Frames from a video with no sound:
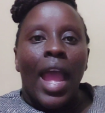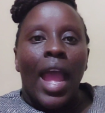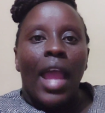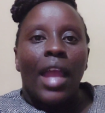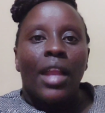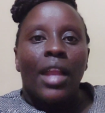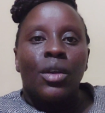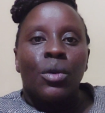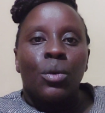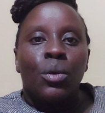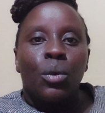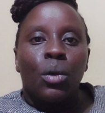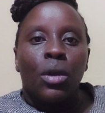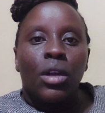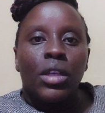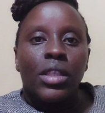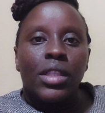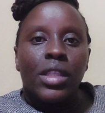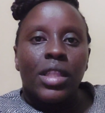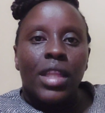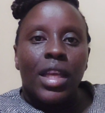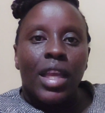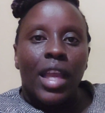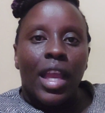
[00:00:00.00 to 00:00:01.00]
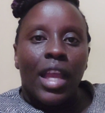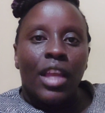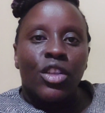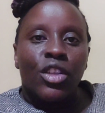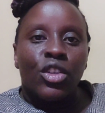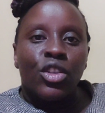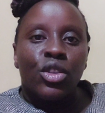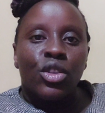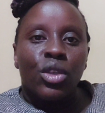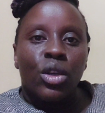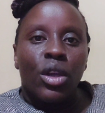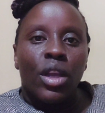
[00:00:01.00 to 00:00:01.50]
and what they
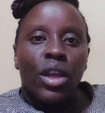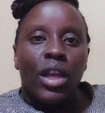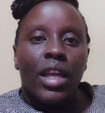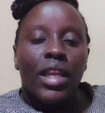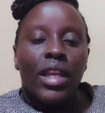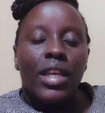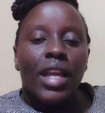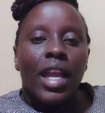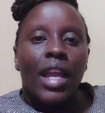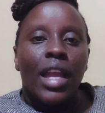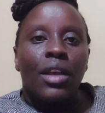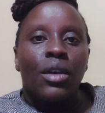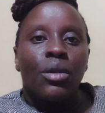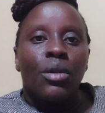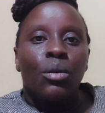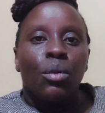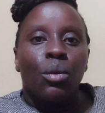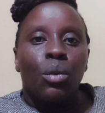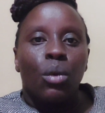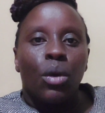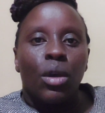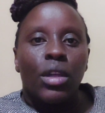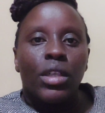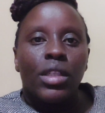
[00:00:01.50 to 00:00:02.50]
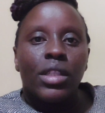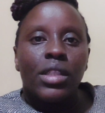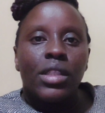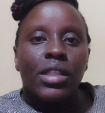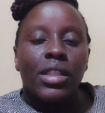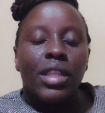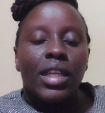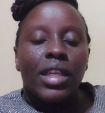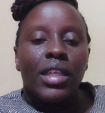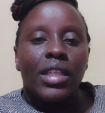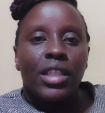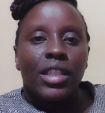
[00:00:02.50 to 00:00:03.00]
enjoyed and what
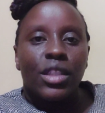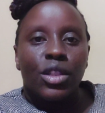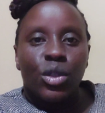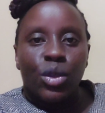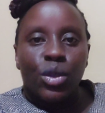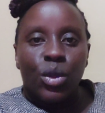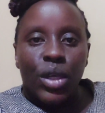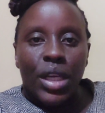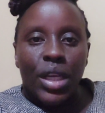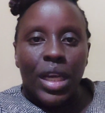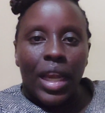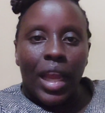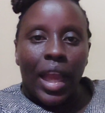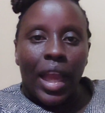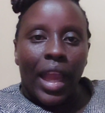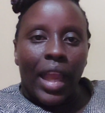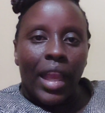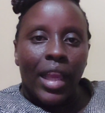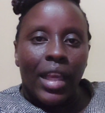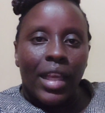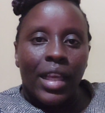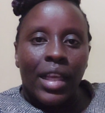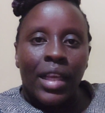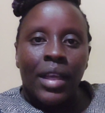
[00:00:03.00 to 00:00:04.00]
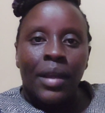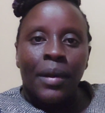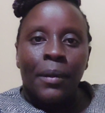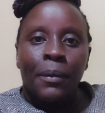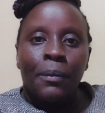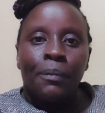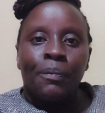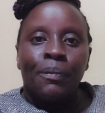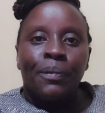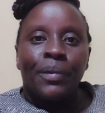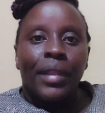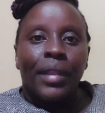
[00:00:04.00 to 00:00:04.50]
they did not like.
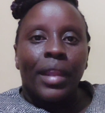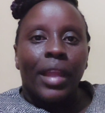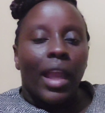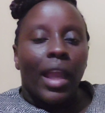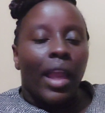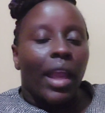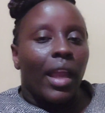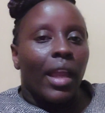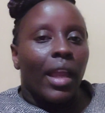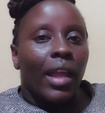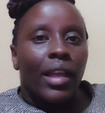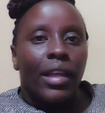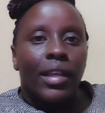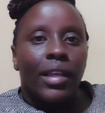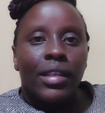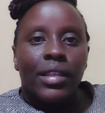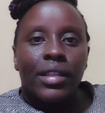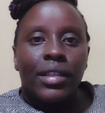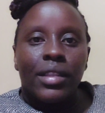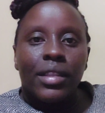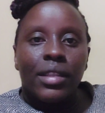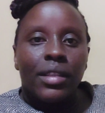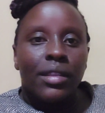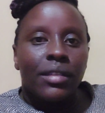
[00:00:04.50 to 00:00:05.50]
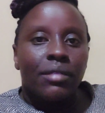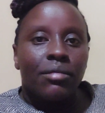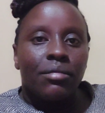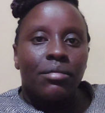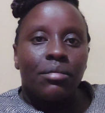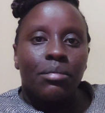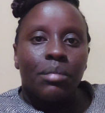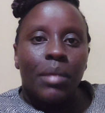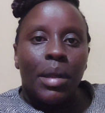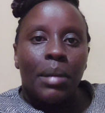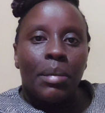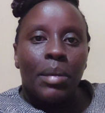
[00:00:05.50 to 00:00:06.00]
And
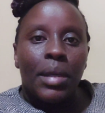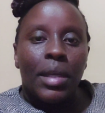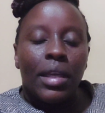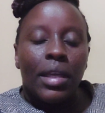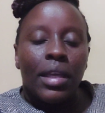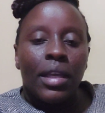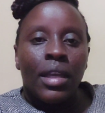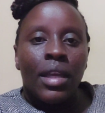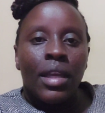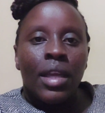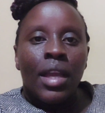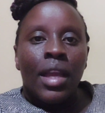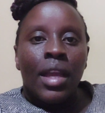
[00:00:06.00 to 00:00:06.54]
maybe